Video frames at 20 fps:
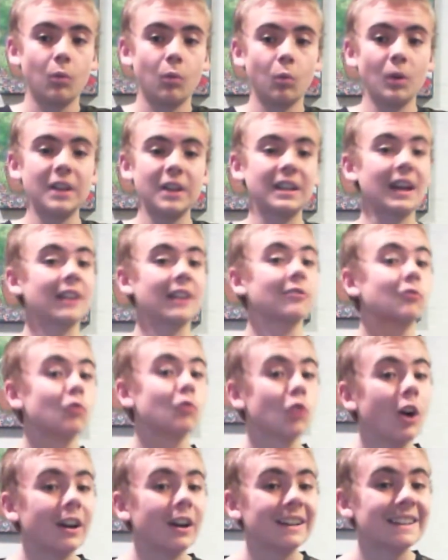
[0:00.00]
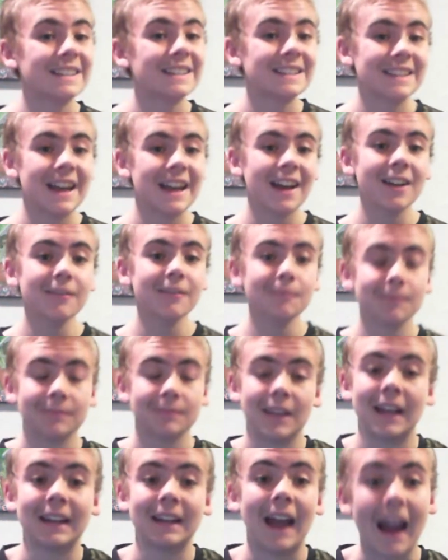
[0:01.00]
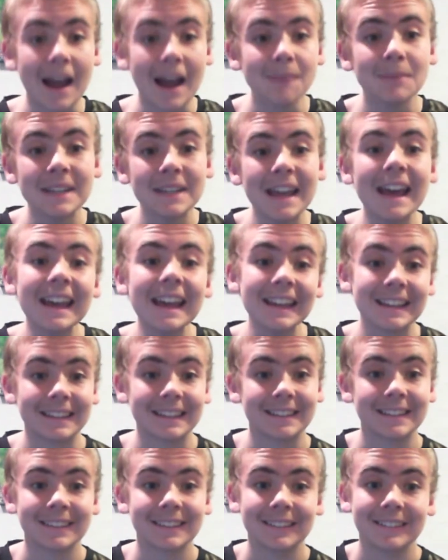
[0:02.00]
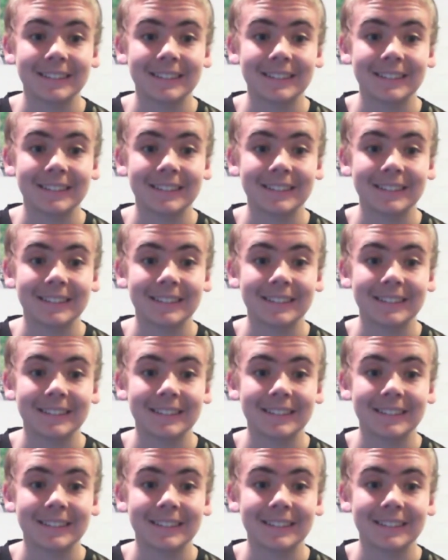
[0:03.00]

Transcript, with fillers: We can rock it to town and happy days!